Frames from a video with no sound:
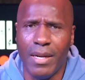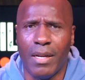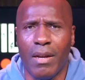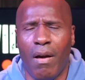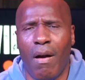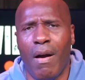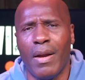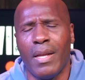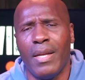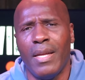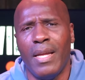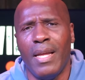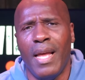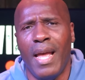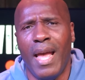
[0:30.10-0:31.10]
Clark
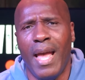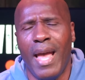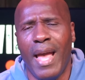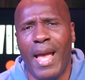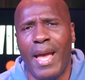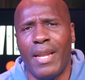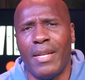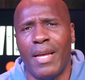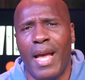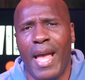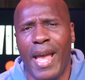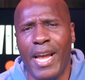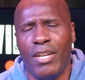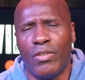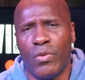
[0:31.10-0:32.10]
and
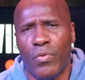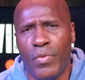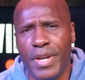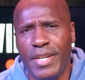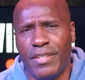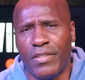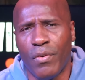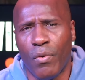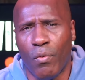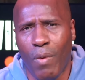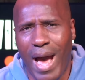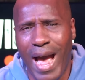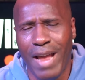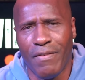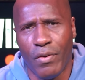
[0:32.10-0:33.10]
Angel Reese
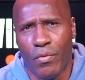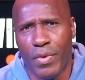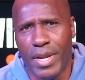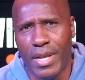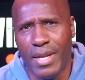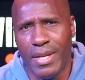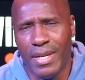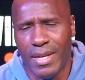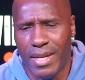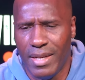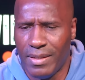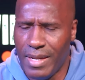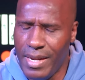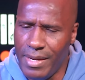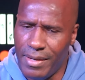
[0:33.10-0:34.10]
rivalry.
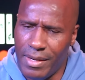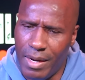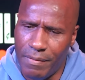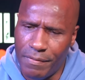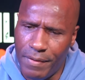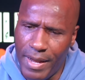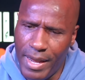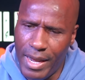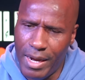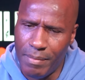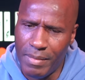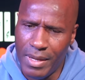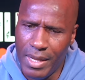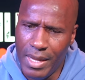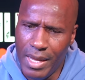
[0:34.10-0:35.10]
It's heating up,
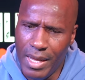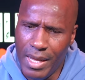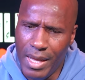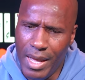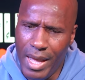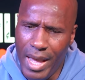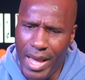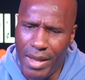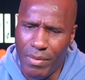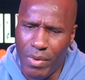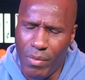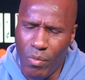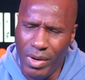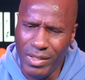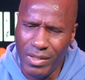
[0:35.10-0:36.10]
fam. And
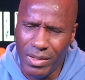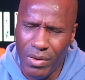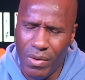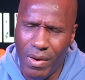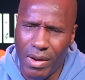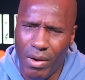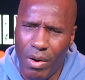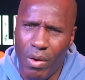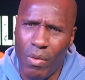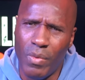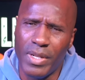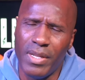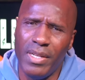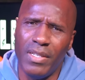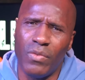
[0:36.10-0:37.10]
what's going on
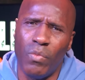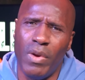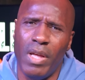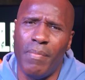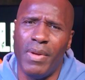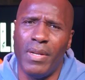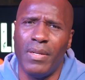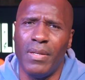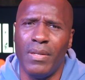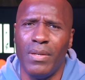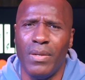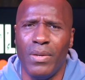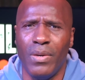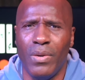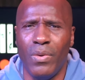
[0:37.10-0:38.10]
with these women
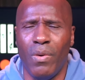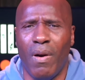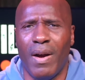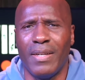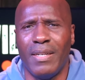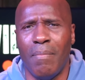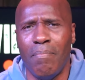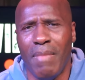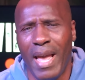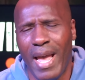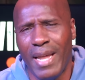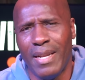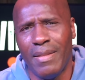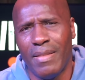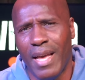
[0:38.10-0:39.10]
who are
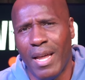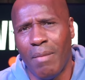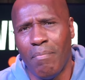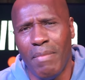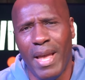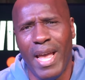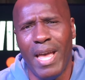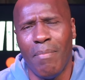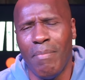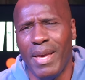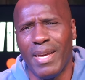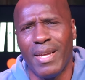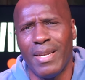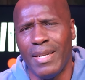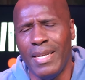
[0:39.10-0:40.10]
demanding that a man
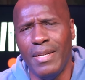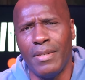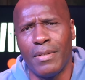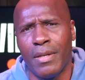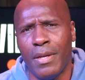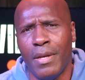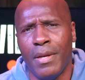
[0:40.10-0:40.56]
make at least